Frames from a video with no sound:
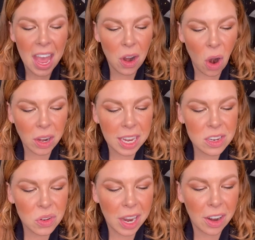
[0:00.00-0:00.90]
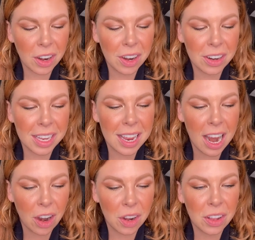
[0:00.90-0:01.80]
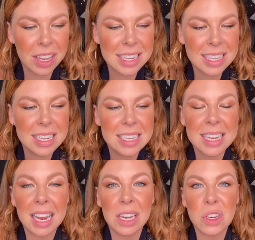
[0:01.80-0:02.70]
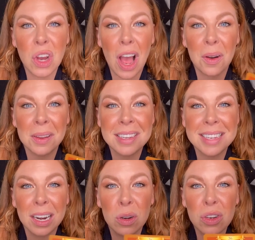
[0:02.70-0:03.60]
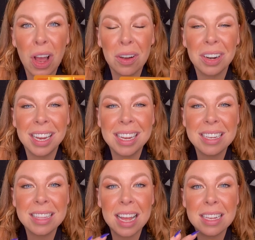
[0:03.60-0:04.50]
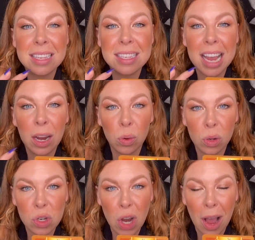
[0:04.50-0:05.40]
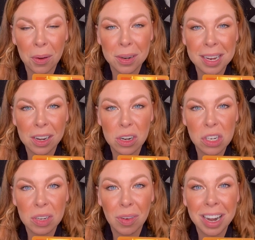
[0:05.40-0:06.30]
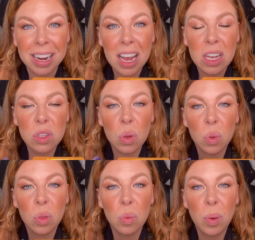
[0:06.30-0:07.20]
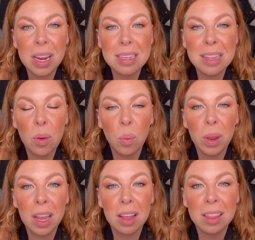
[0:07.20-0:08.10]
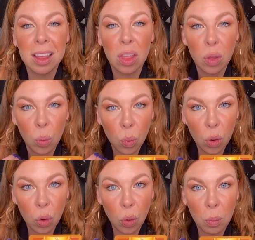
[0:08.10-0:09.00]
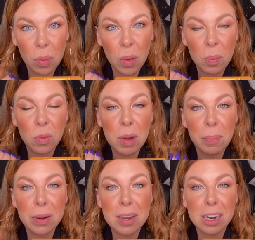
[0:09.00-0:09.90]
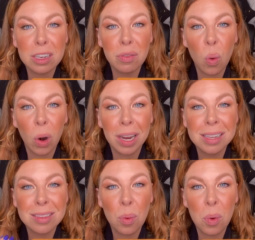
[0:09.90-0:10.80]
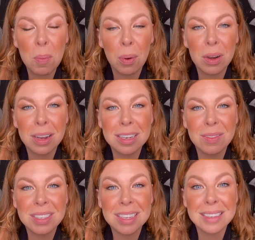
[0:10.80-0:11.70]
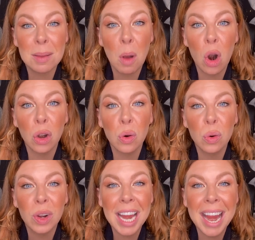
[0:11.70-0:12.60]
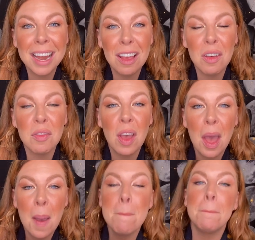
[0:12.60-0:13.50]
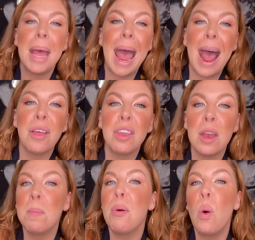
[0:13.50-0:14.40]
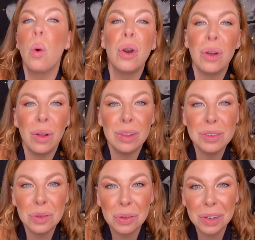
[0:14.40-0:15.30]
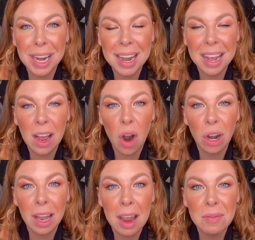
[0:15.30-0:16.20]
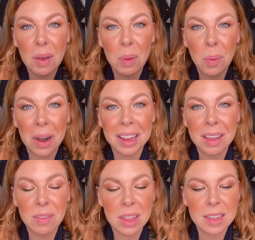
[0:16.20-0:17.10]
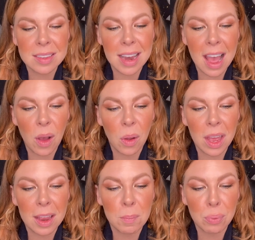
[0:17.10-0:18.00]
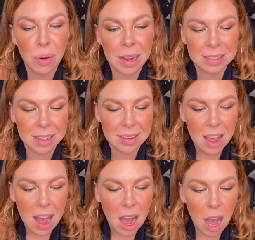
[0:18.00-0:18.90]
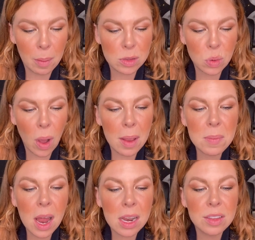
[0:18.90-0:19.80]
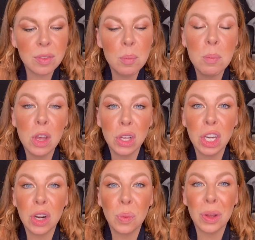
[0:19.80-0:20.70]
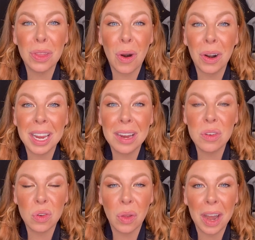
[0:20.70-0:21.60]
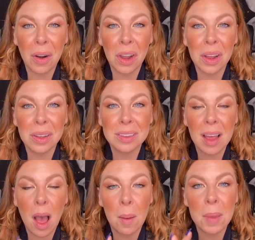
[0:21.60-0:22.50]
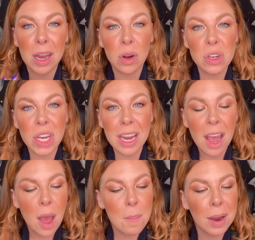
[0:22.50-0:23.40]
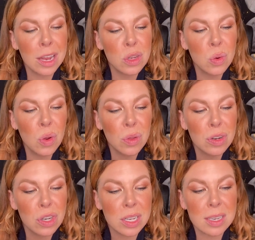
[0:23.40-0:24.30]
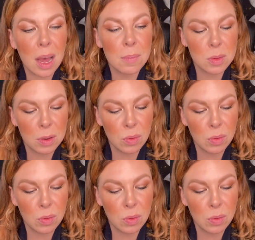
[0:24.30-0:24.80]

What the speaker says: And Archangel Ariel is the 2nd chakra. The 2nd chakra is that sacral chakra energy, right? So the ways that the womb, the reproductive organs, the reproductive system are creative path and portal to creating our life that we want to live in this now and present. So I'm not as familiar with Archangel Ariel's energy, but I do know that she has come to me